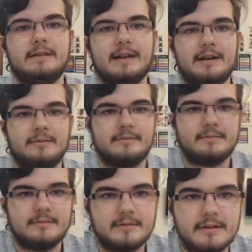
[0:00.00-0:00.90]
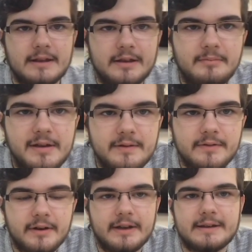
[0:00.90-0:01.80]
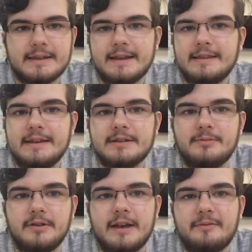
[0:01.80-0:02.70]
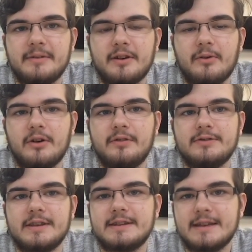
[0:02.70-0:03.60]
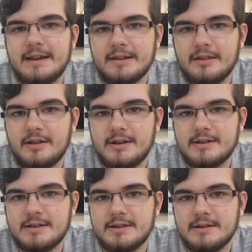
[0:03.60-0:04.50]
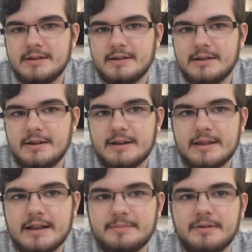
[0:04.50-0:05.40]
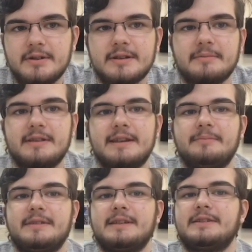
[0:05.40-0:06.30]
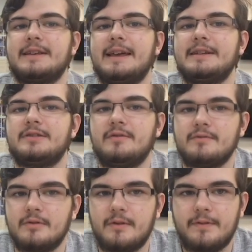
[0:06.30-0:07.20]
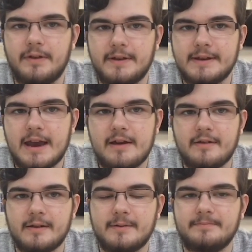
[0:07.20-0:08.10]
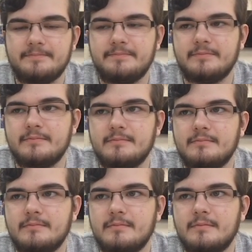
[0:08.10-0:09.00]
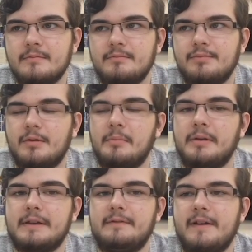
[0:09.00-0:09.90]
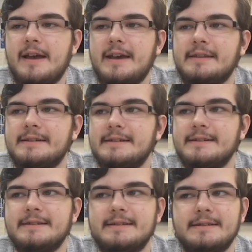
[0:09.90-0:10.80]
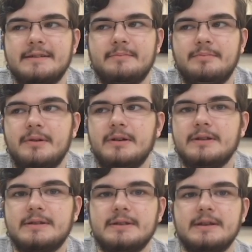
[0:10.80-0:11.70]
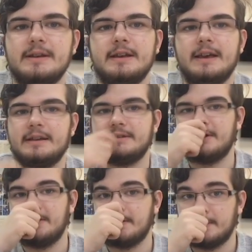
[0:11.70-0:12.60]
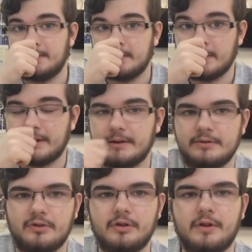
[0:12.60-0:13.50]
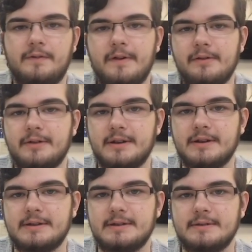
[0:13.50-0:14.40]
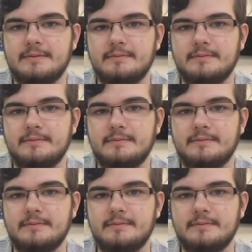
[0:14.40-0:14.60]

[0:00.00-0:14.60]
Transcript: Now, you may have noticed that in this one I've been going off to the side a lot. That's because I'm attempting to get into the rule of thirds area. Probably in vain. But it's so I can draw your focus.